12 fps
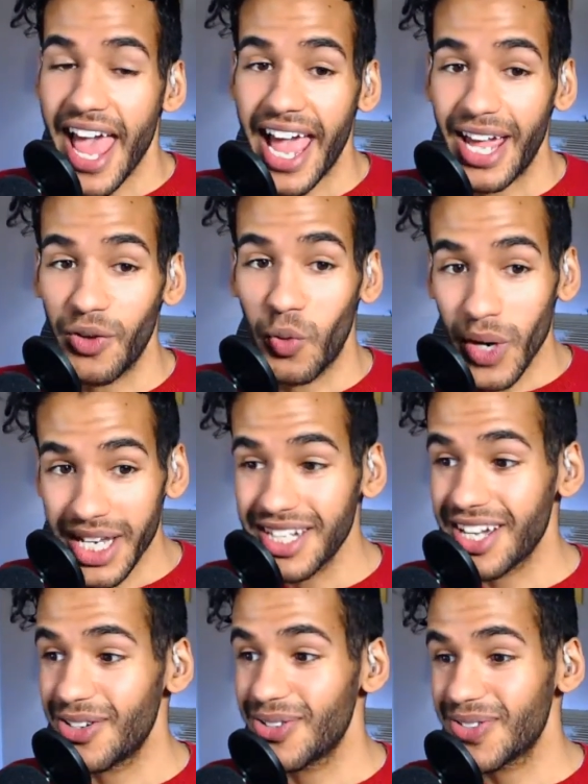and
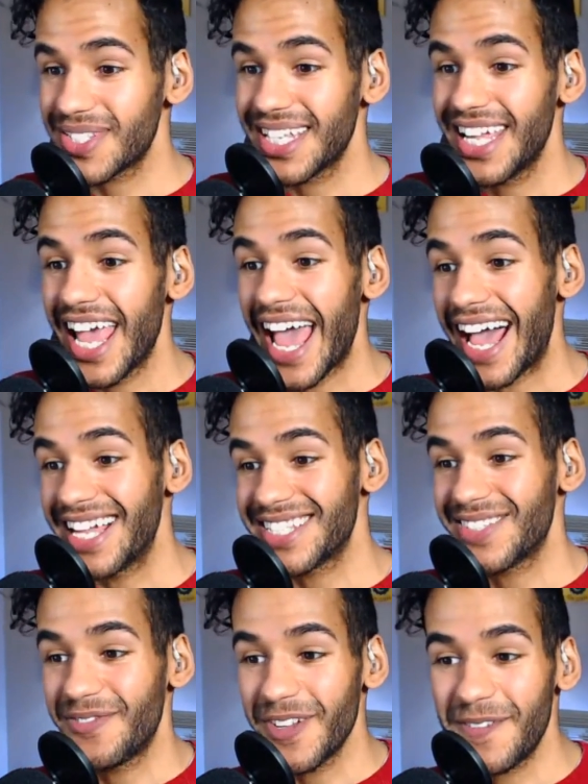Windows has
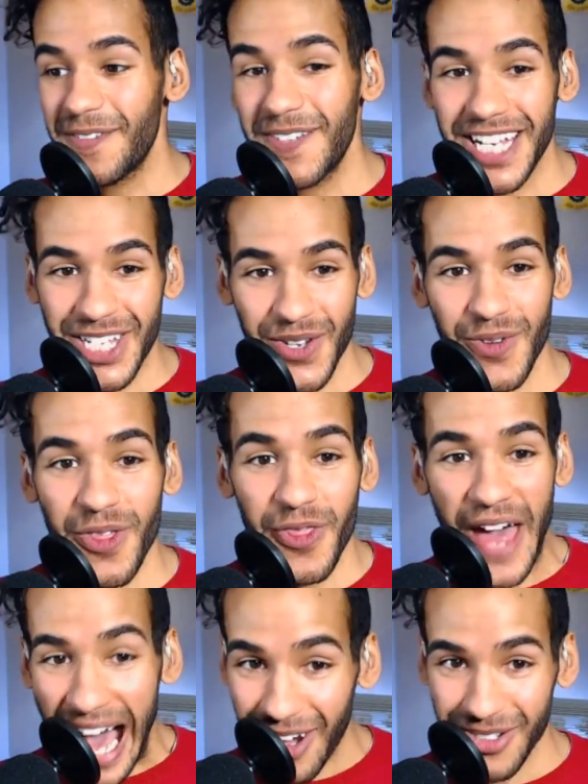
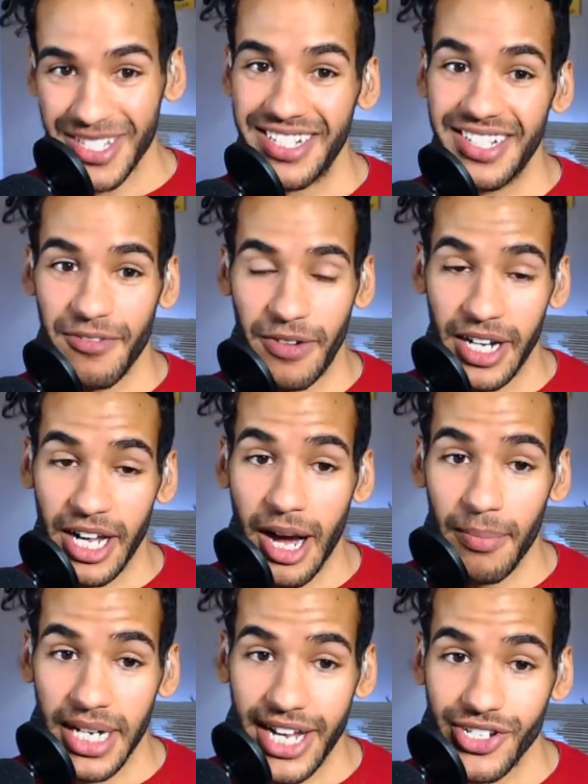52,000 different
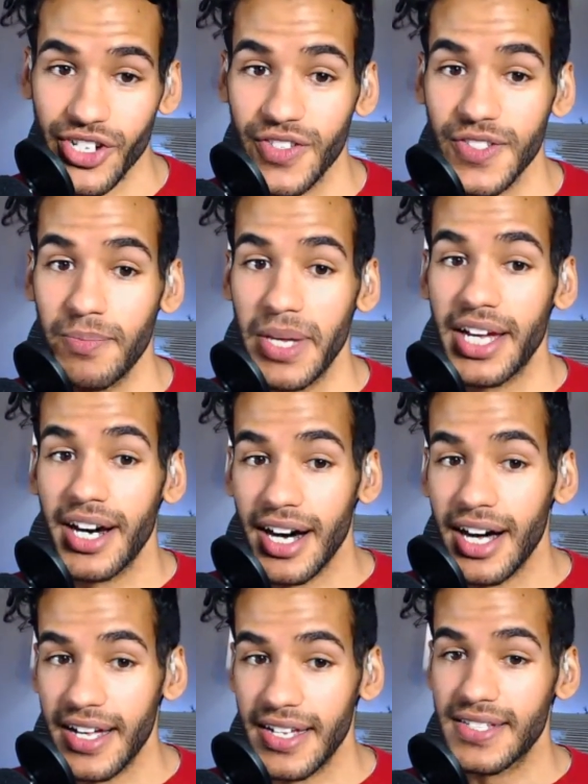combinations
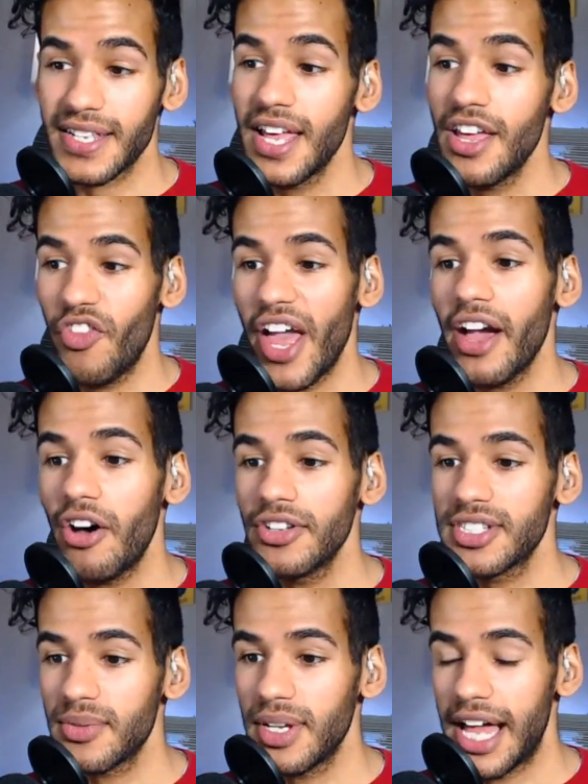because they
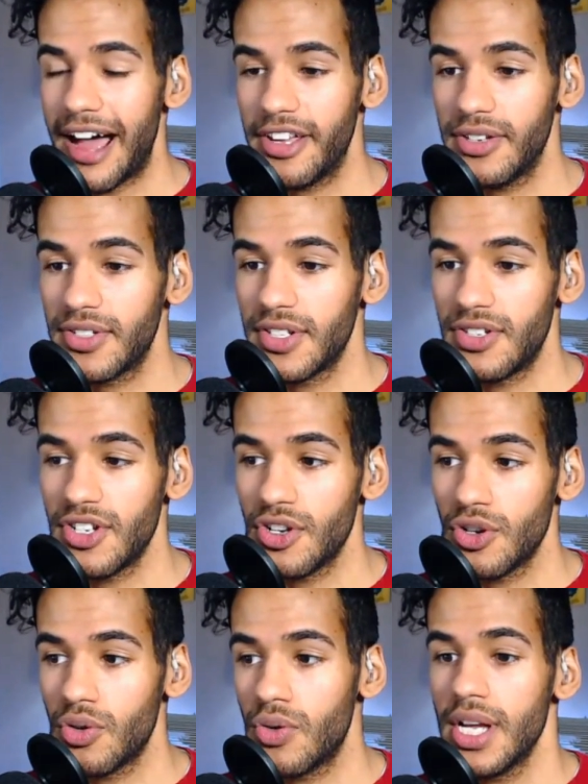also allow you to
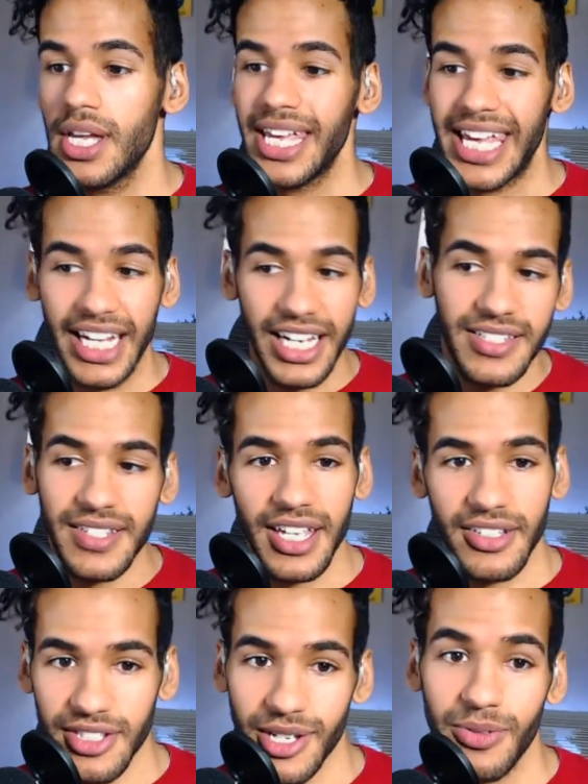do any
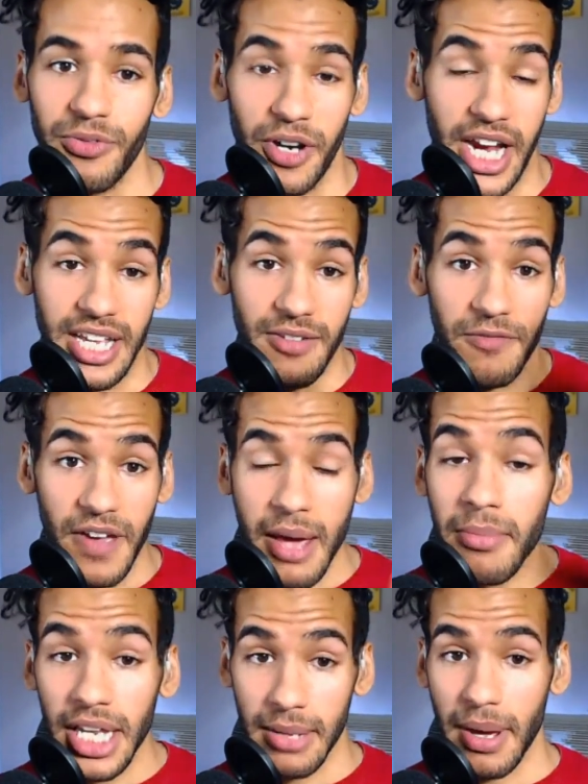skin tone for any
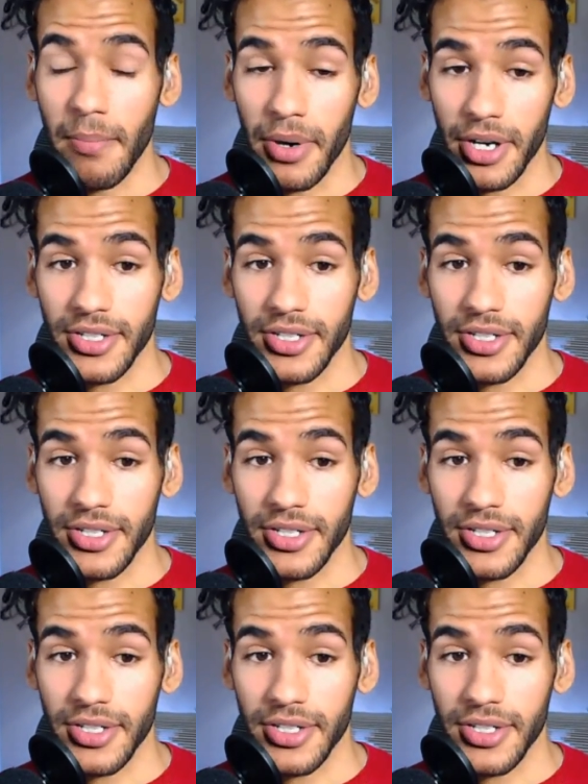family member.